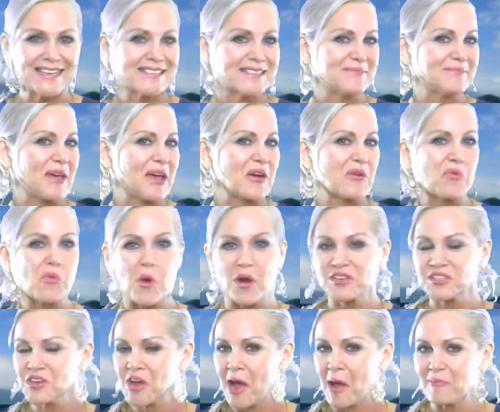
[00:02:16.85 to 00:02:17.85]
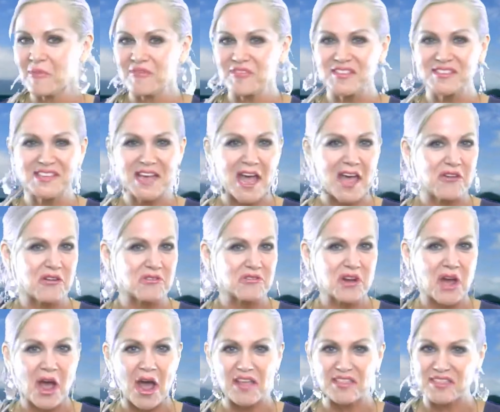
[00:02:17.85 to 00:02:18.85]
doesn't matter what time of the day or
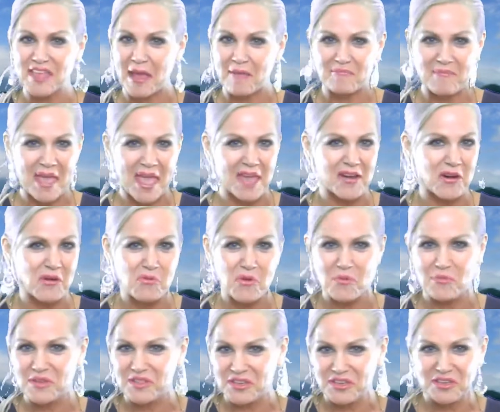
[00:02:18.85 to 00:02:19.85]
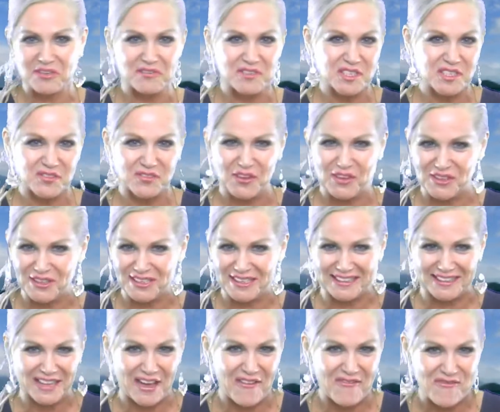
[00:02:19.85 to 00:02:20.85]
night that man or woman that you've just fallen
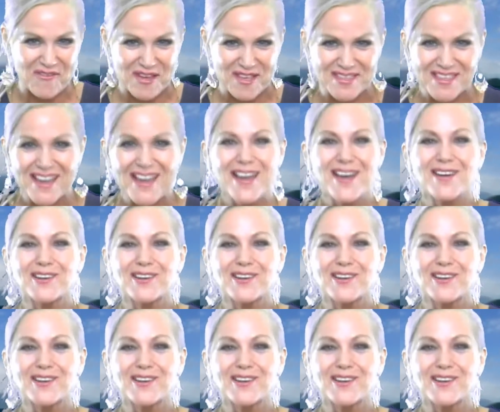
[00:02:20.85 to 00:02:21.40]
in love with